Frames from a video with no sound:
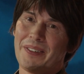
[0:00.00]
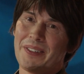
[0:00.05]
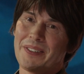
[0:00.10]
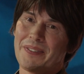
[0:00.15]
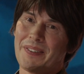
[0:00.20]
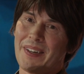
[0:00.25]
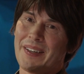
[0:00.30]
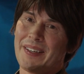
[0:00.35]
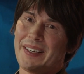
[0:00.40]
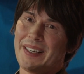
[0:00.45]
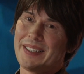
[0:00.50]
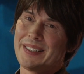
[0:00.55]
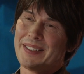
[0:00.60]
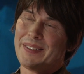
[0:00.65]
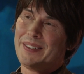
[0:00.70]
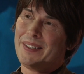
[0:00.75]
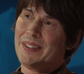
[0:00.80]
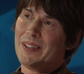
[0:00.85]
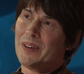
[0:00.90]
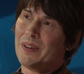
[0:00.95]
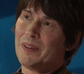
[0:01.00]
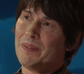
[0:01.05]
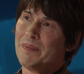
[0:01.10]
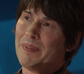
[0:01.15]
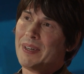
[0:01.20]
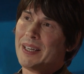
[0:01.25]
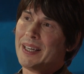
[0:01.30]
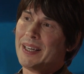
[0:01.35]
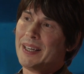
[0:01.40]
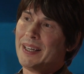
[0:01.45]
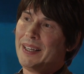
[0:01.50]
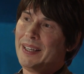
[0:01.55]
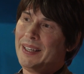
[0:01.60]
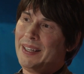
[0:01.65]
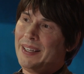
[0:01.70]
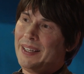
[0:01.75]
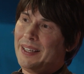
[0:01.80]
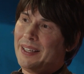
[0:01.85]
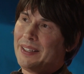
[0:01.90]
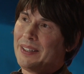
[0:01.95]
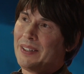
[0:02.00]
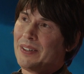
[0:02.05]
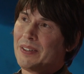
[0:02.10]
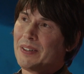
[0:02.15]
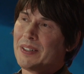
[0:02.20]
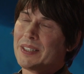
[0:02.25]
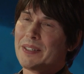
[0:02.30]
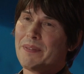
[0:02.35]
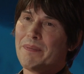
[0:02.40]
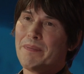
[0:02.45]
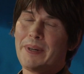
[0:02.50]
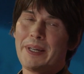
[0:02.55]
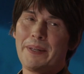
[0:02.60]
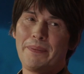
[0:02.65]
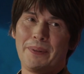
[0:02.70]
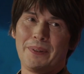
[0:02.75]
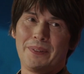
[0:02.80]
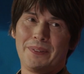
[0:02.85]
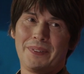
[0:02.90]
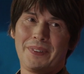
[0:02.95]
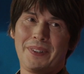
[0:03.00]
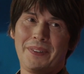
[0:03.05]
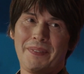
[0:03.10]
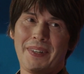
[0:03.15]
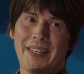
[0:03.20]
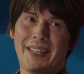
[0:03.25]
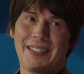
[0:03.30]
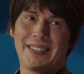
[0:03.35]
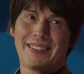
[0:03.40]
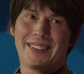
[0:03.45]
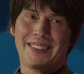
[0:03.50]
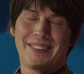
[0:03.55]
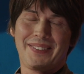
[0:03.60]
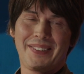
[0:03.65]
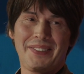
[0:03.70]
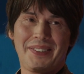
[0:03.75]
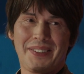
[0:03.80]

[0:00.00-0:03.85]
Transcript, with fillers: always found it to not be a... There are some people you meet who